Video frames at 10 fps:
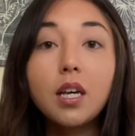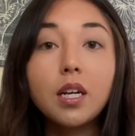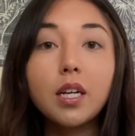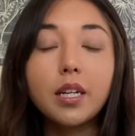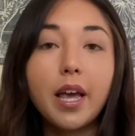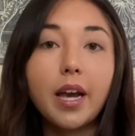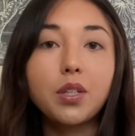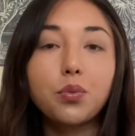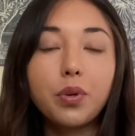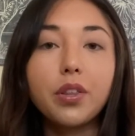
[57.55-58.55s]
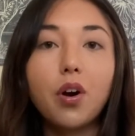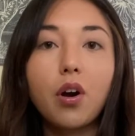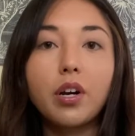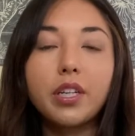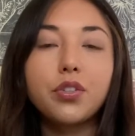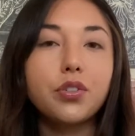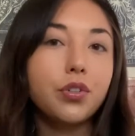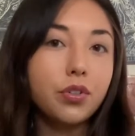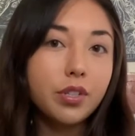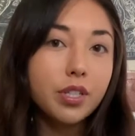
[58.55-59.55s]
connect with our
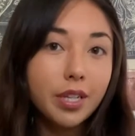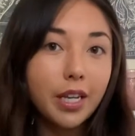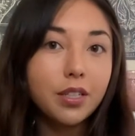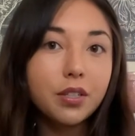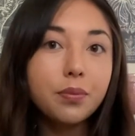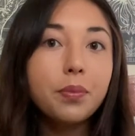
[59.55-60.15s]
internal state.